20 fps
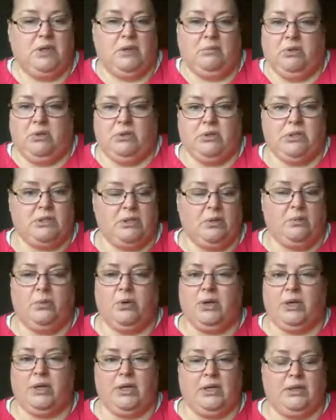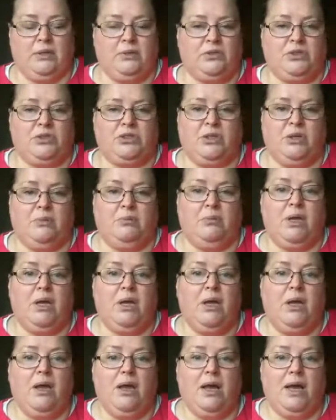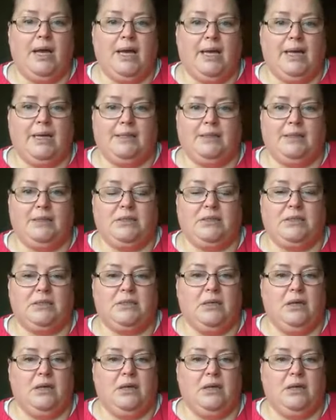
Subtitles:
I'm going to stop work at lunchtime and